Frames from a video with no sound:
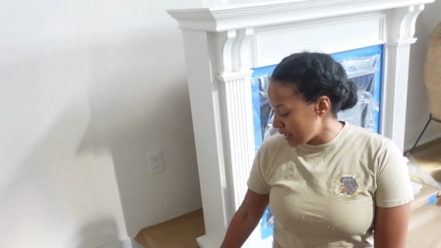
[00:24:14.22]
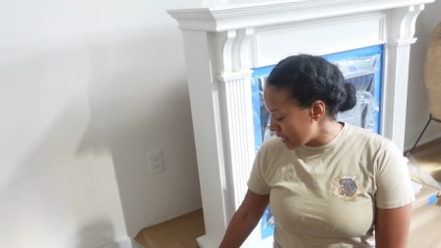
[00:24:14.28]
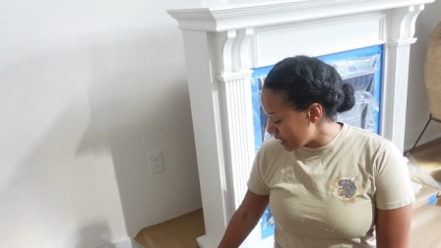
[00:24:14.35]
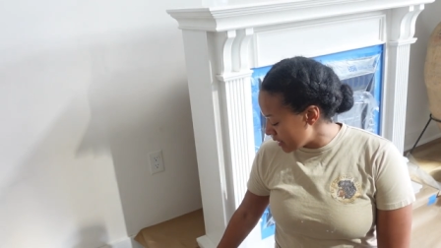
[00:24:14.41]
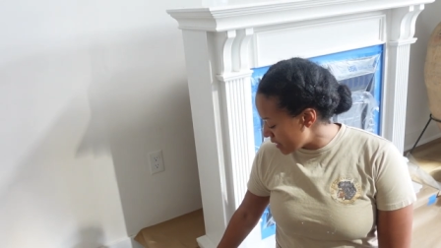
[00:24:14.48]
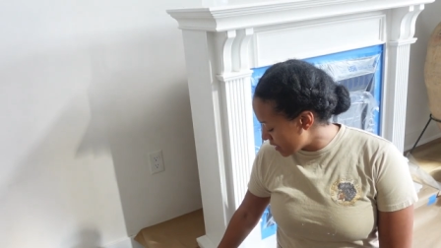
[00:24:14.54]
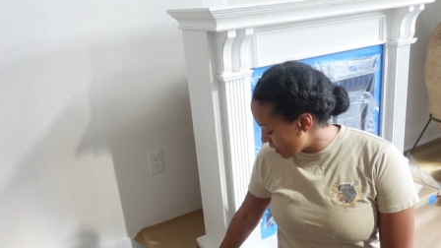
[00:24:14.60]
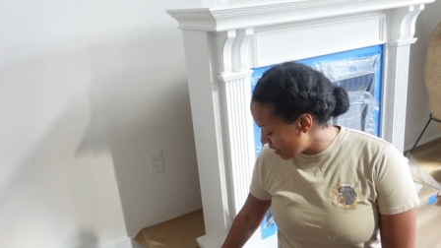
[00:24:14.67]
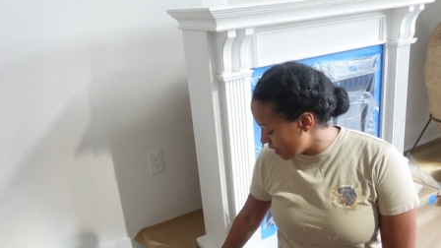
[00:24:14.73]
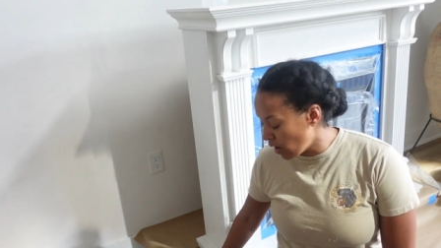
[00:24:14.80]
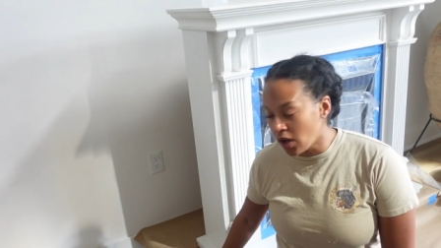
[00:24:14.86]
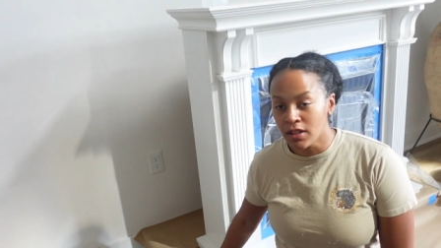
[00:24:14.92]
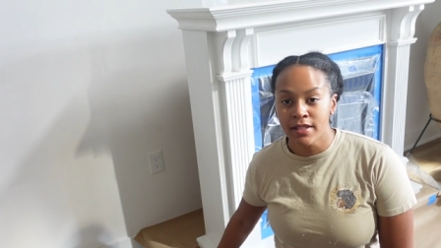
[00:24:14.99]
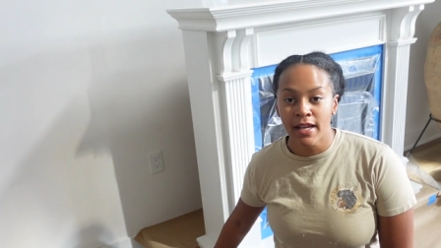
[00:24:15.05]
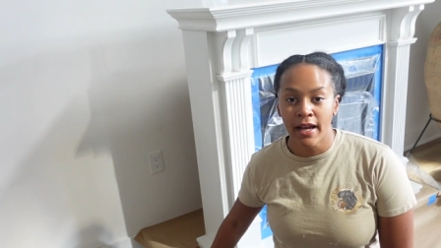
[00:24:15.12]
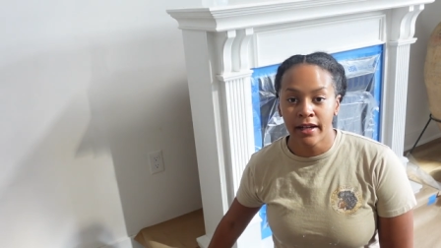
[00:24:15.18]
is
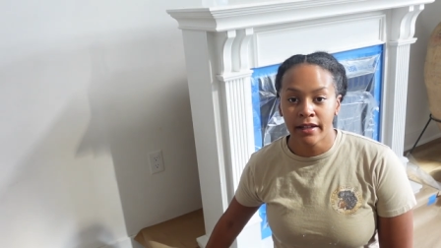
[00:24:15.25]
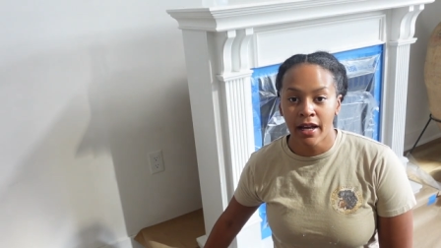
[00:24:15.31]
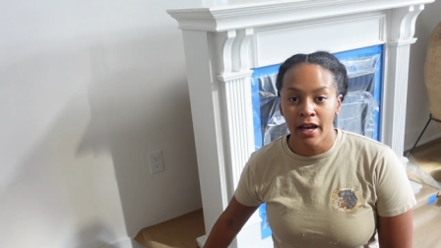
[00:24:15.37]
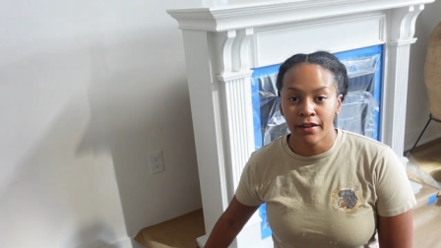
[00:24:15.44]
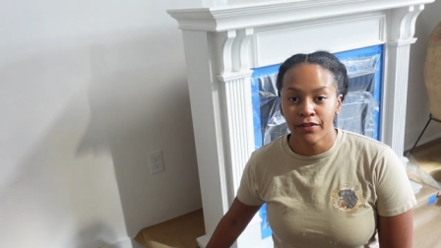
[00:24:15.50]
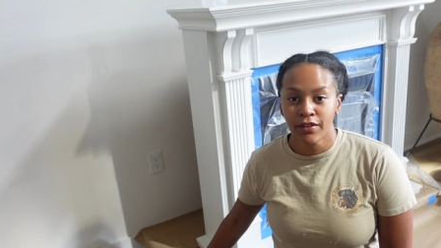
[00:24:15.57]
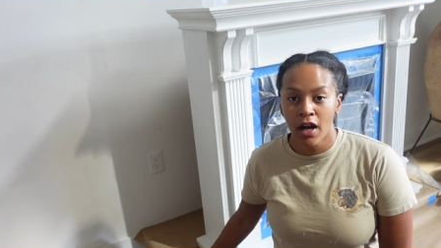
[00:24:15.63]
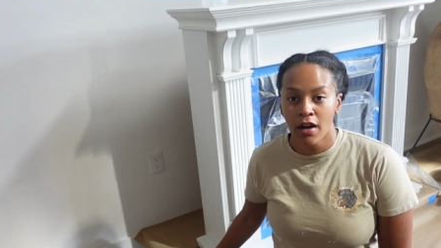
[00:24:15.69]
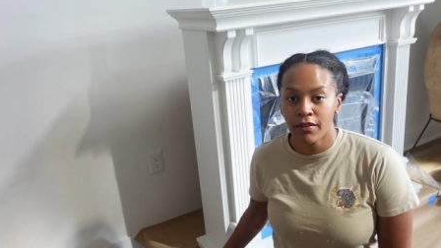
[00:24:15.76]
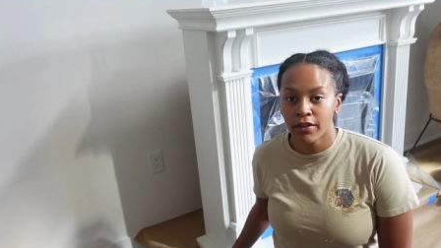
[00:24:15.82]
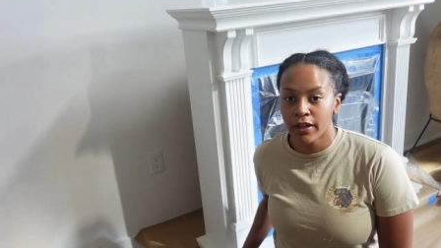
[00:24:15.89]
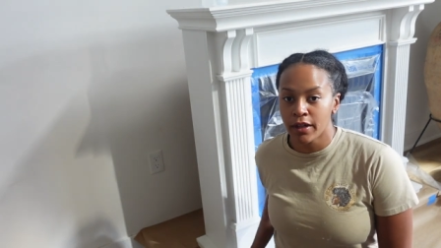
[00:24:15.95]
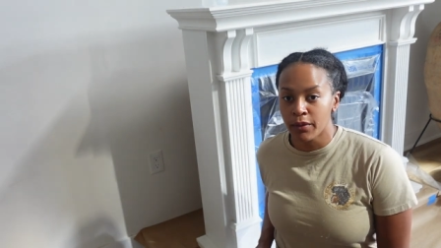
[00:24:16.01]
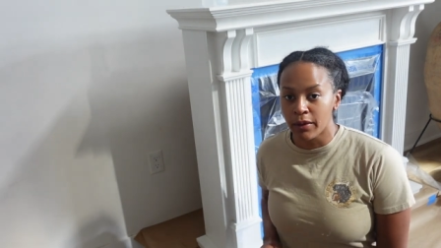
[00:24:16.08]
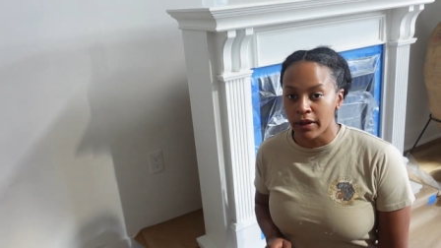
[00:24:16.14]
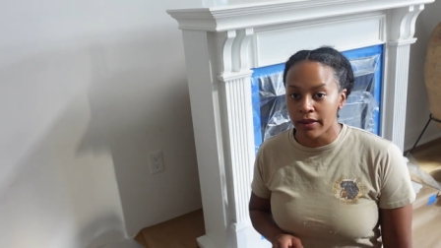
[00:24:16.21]
all done. I've covered
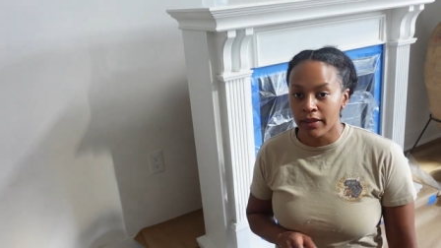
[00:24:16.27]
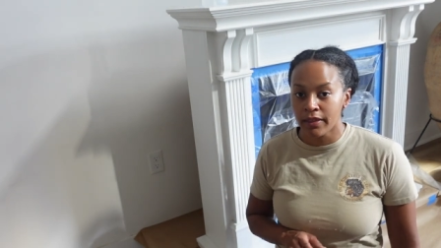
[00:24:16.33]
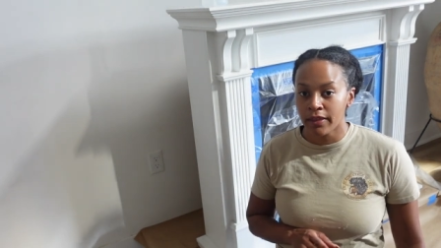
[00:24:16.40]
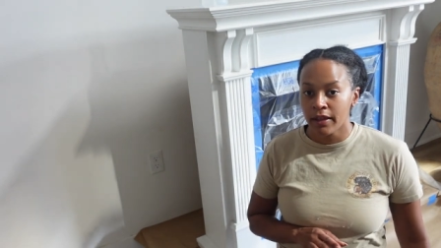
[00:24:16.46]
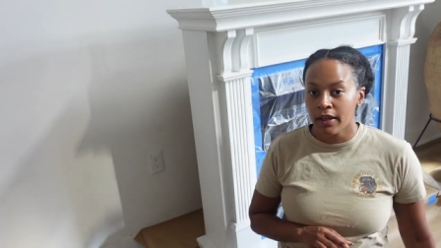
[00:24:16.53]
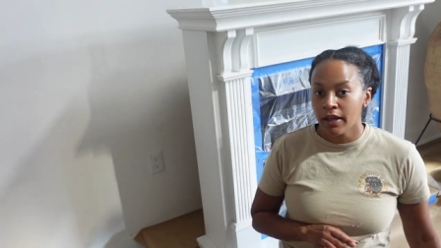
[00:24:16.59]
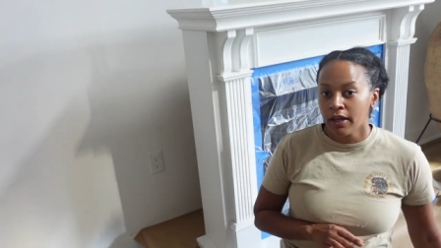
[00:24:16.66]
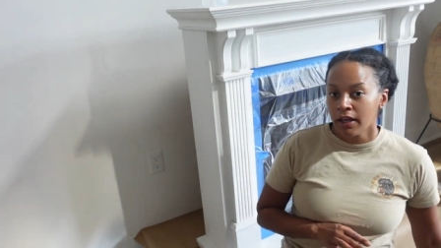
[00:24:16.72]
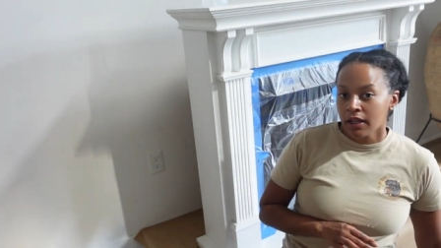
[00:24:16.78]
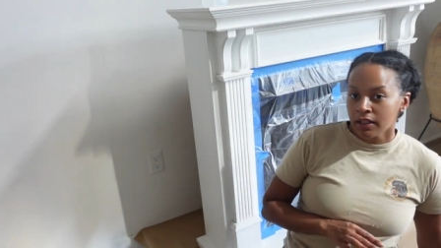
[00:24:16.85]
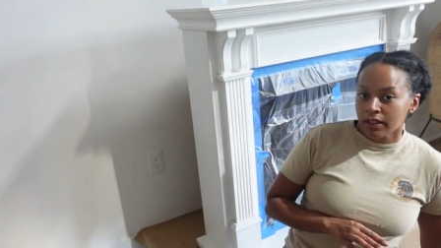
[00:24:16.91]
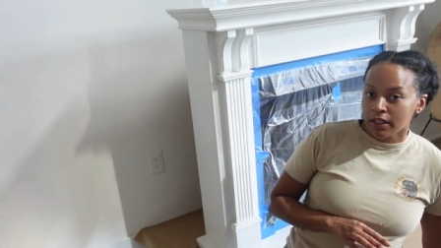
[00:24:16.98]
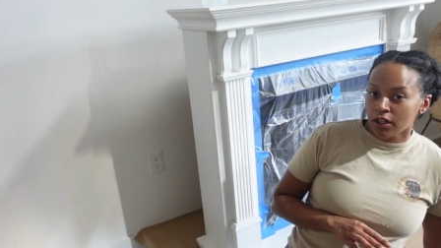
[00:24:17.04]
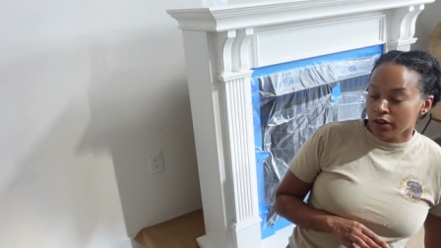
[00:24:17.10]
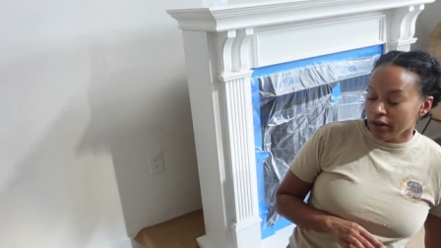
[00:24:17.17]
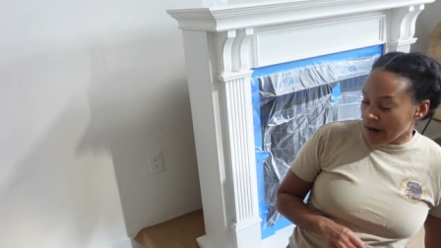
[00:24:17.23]
it with
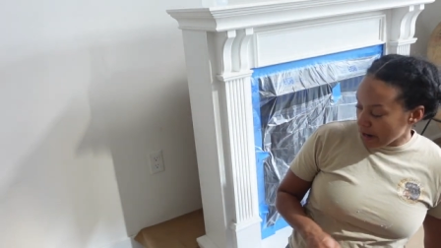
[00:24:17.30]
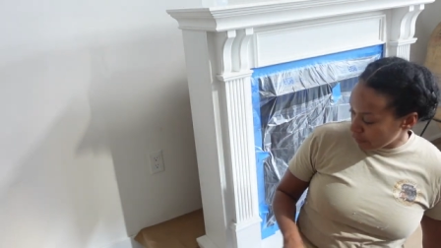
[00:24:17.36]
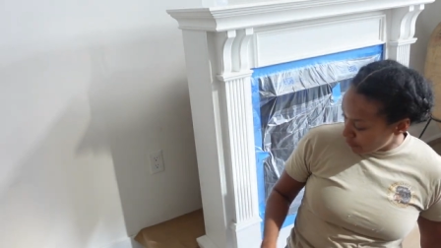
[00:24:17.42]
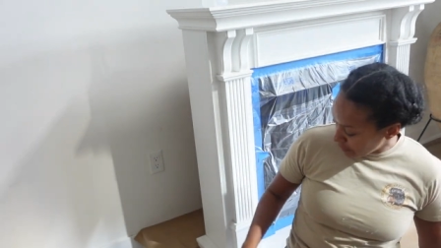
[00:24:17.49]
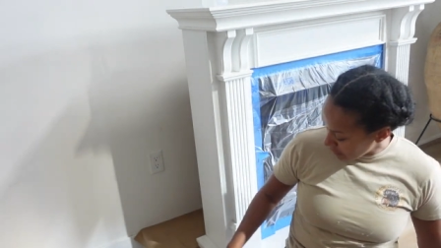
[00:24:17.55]
like craft